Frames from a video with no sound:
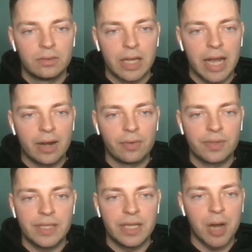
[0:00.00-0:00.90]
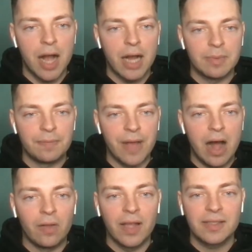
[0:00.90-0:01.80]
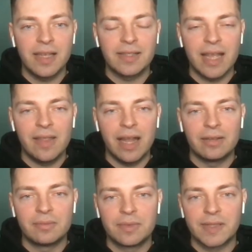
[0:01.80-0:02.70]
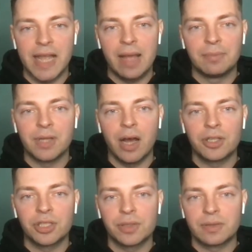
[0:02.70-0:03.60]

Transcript: Like, I don't see approximate foul unless they say that Sam touched